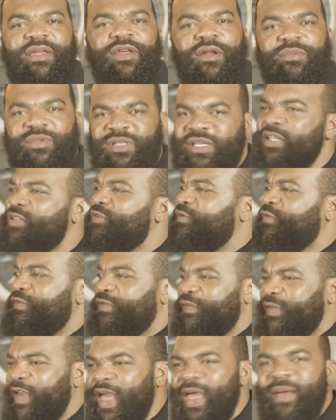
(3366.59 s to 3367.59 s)
You know what I'm saying? It's
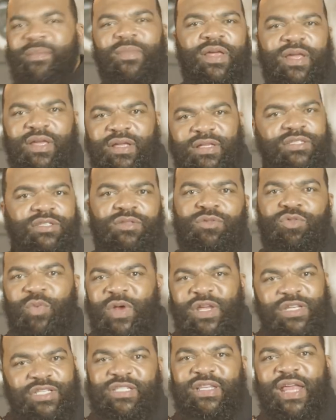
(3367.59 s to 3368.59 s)
family. It's
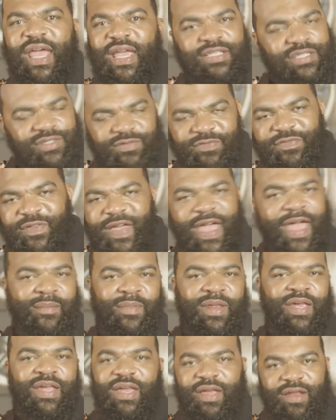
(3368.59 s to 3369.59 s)
3 states of
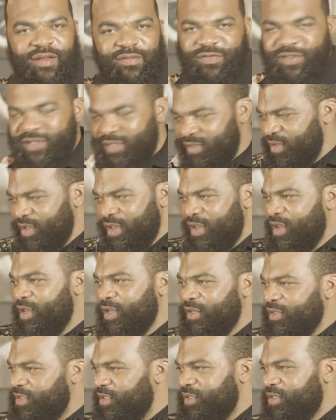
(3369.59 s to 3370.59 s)
family here
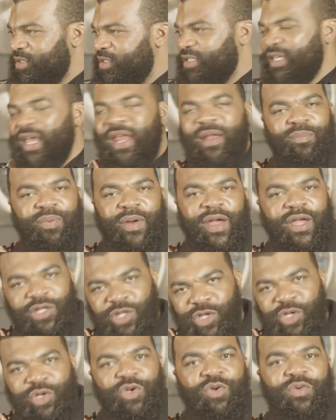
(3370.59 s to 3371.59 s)
to celebrate
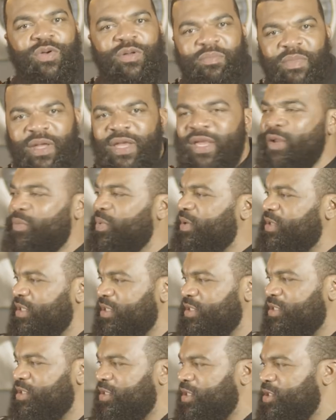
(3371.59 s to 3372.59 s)
you and me with
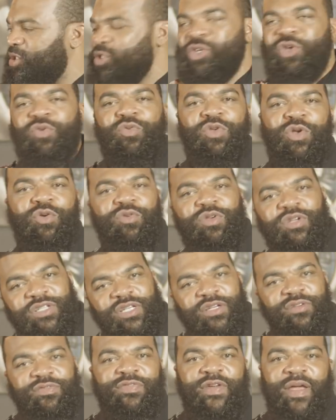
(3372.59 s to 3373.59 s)
this new union
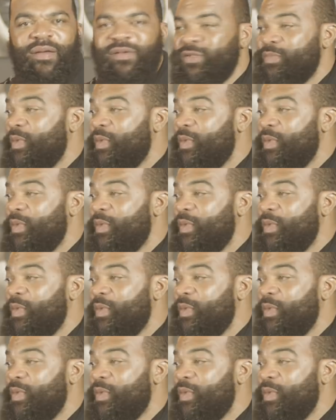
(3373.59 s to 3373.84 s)
to the family.